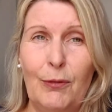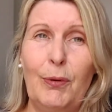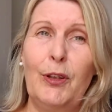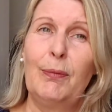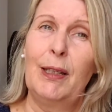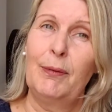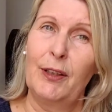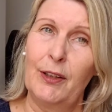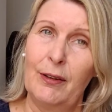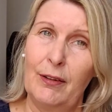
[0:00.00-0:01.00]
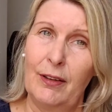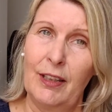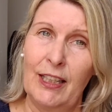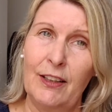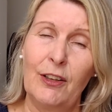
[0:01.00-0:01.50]
Put the baby
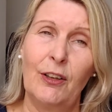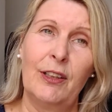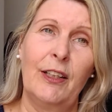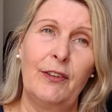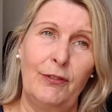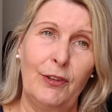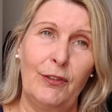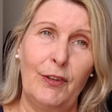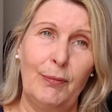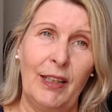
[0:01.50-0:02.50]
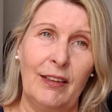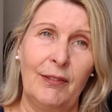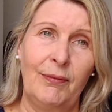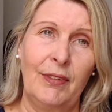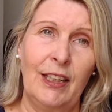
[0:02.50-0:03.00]
in the cot at the foot of the bed.
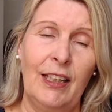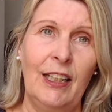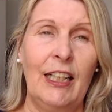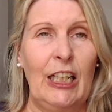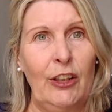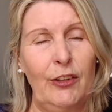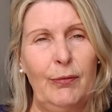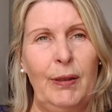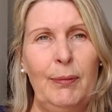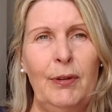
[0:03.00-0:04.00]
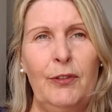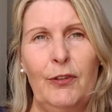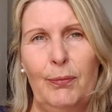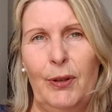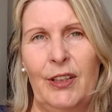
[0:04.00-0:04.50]
A lot of people
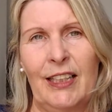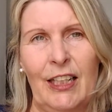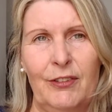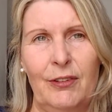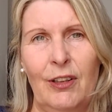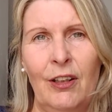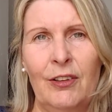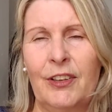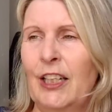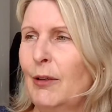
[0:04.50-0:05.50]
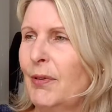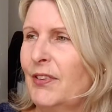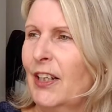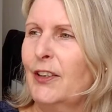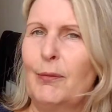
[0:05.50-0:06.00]
just put an actual cot
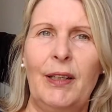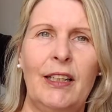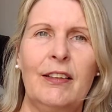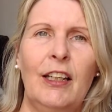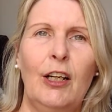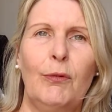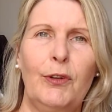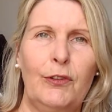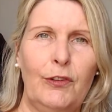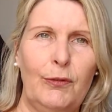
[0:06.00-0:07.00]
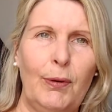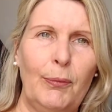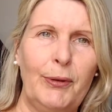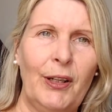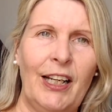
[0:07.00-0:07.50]
beside the bed where you can just pop
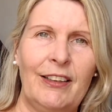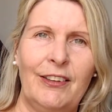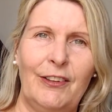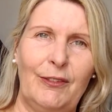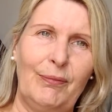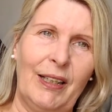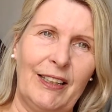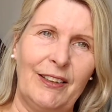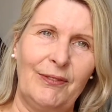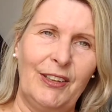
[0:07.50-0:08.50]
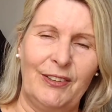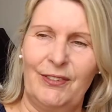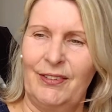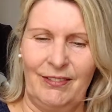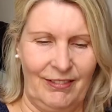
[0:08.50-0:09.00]
your hand out and pat them, you know.
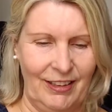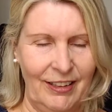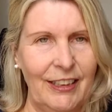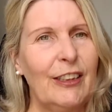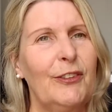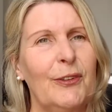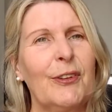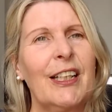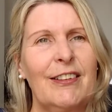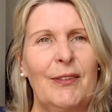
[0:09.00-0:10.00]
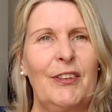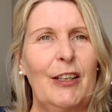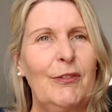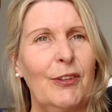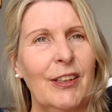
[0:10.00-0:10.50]
And Luton Junior gets
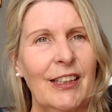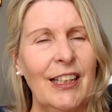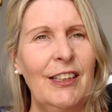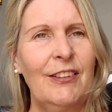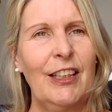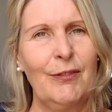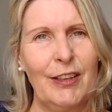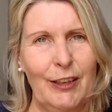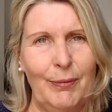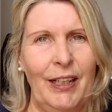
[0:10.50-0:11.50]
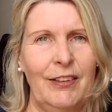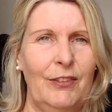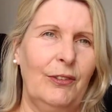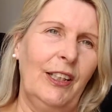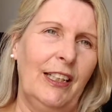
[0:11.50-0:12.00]
upset during the night, you give them a little pat. It's
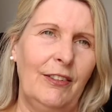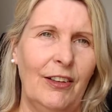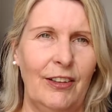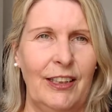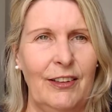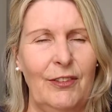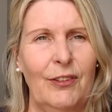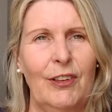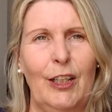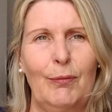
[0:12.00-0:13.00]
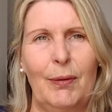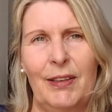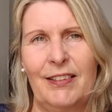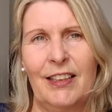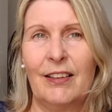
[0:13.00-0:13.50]
okay, darling, it's all right,
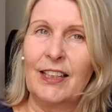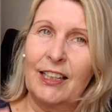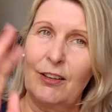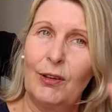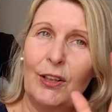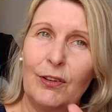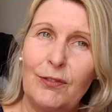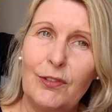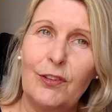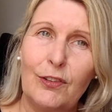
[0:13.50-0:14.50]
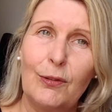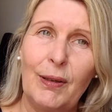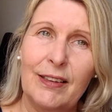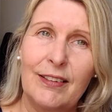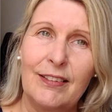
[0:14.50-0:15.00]
mummy's here. And they quite often just go
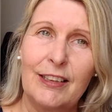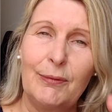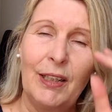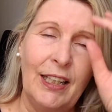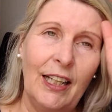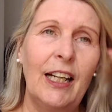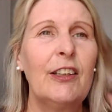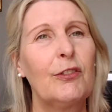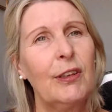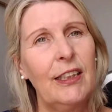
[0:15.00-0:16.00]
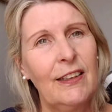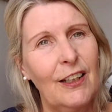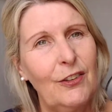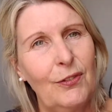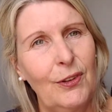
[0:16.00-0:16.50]
back to sleep. And it's really
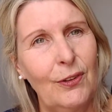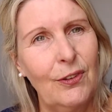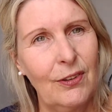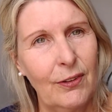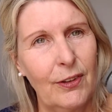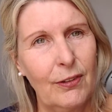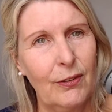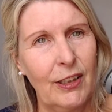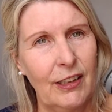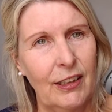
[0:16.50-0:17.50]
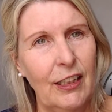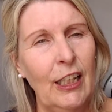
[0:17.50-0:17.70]
nice for you to know they're okay.